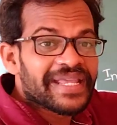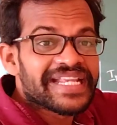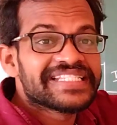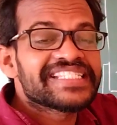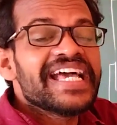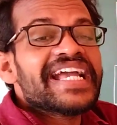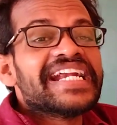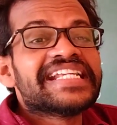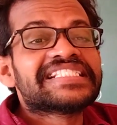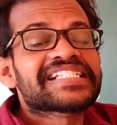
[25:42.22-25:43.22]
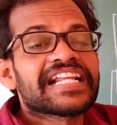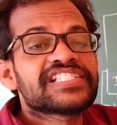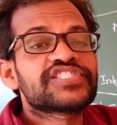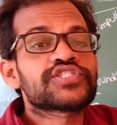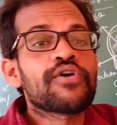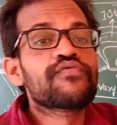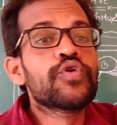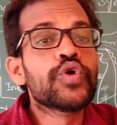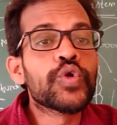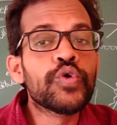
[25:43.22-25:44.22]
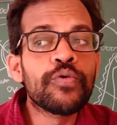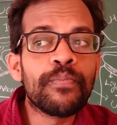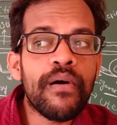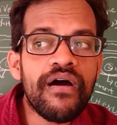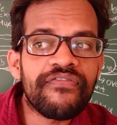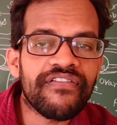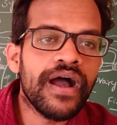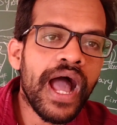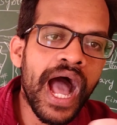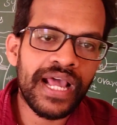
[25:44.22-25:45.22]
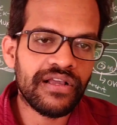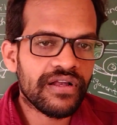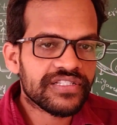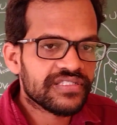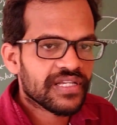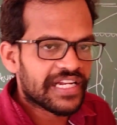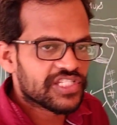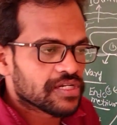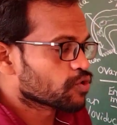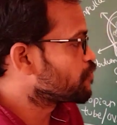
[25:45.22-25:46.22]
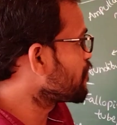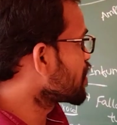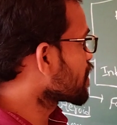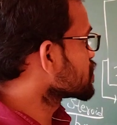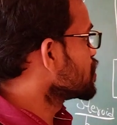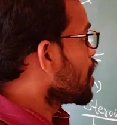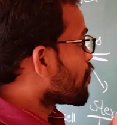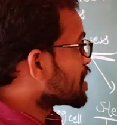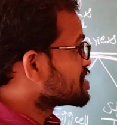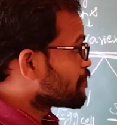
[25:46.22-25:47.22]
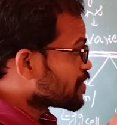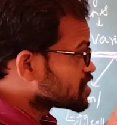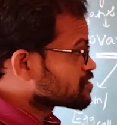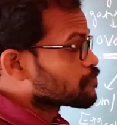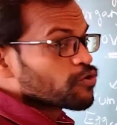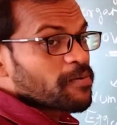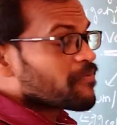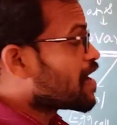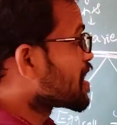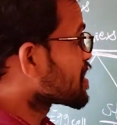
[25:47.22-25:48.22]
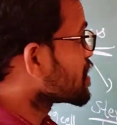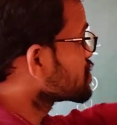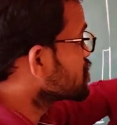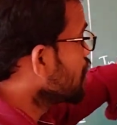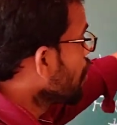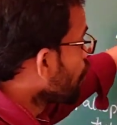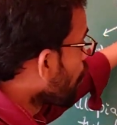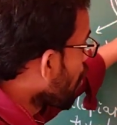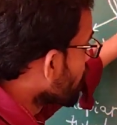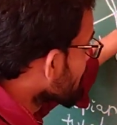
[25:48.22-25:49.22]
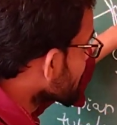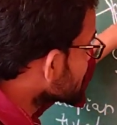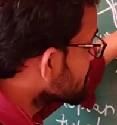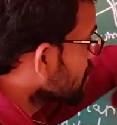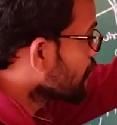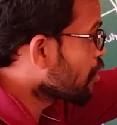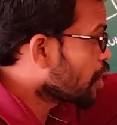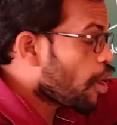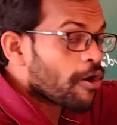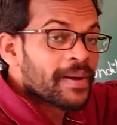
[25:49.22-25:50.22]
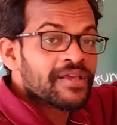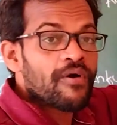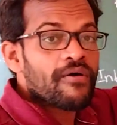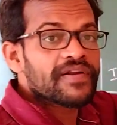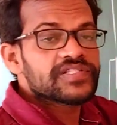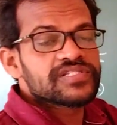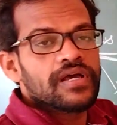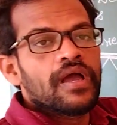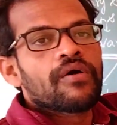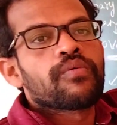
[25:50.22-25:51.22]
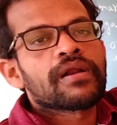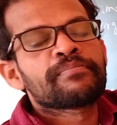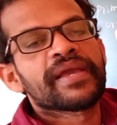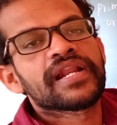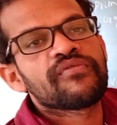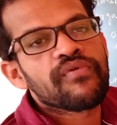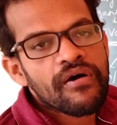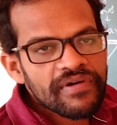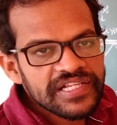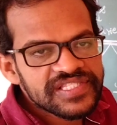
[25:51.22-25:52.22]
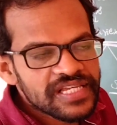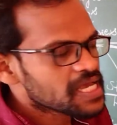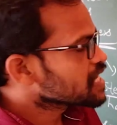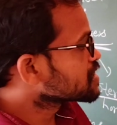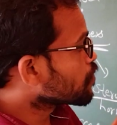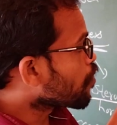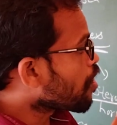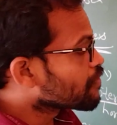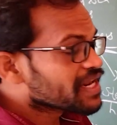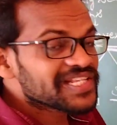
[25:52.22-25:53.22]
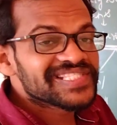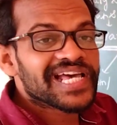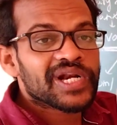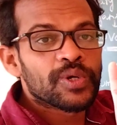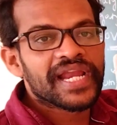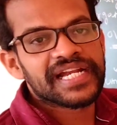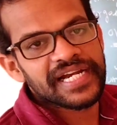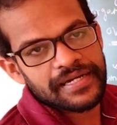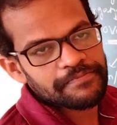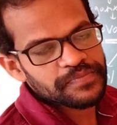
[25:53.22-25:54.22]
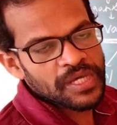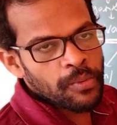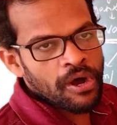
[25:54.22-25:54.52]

means it is consist of group of organs. What is the first group of organs? Ovaries. Okay, how many ovaries? One pair of ovaries. The ovaries are located in